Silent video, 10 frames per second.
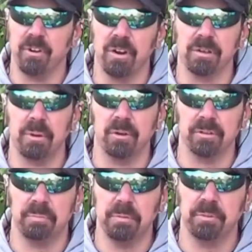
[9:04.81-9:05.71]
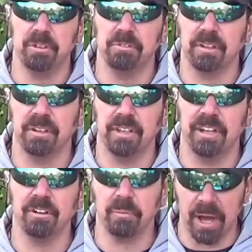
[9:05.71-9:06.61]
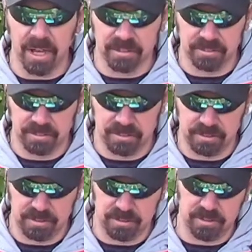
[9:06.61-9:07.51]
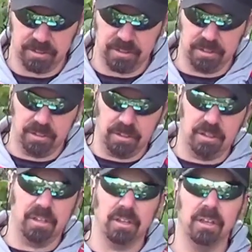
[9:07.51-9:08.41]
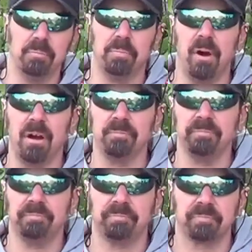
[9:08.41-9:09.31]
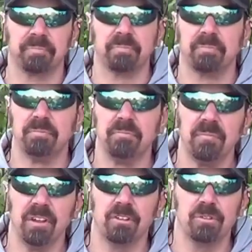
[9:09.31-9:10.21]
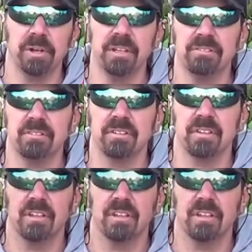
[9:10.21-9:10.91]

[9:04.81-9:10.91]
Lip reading: heard about people using earwax, lip balm, grease.